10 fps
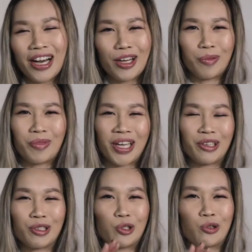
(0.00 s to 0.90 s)
I hope that
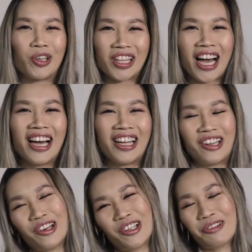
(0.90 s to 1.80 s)
you're enjoying that
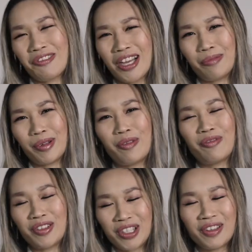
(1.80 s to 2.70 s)
and all your family
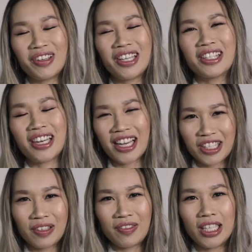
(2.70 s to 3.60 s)
festivities and
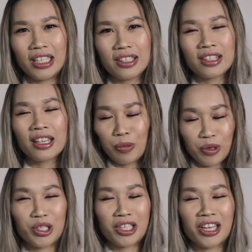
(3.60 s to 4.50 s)
activities. I
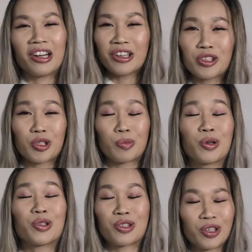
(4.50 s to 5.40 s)
appreciate all the
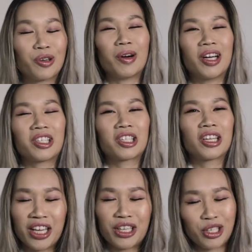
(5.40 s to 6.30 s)
support so much
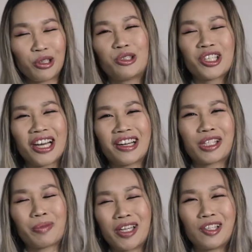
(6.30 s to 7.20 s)
and a huge shout out
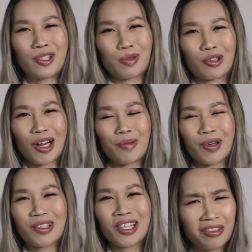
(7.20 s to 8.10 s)
to my new
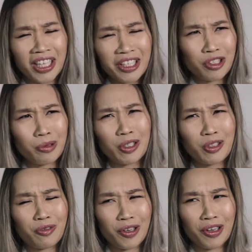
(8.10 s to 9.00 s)
subscribers. Thank you so
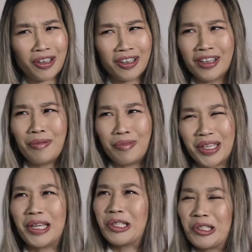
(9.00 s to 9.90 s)
much for
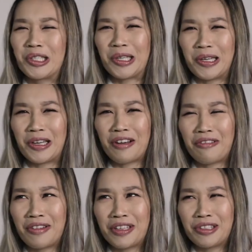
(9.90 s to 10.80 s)
being interested
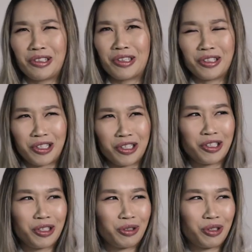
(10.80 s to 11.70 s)
enough to
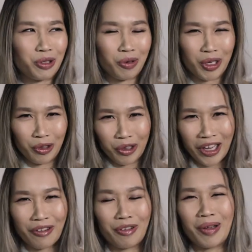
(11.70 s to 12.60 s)
continue to want to look
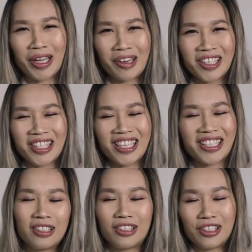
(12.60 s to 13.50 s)
out for my
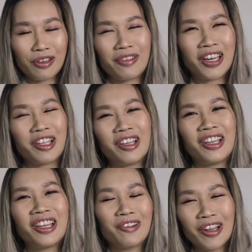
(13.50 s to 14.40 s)
content to see if
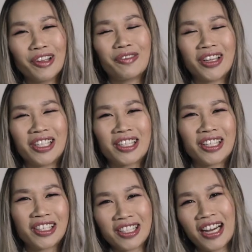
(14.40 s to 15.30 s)
any relevant
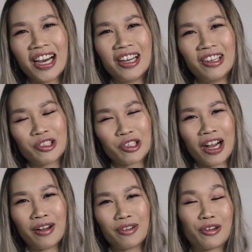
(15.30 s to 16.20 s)
style,
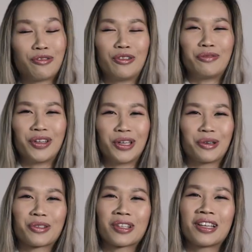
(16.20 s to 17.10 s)
travel, or food
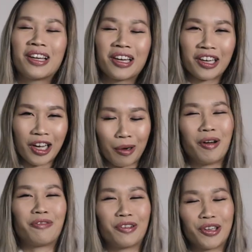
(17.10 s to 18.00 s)
videos come
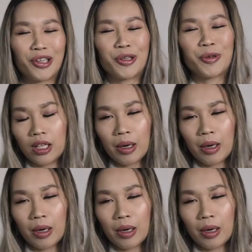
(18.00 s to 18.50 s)
up for you.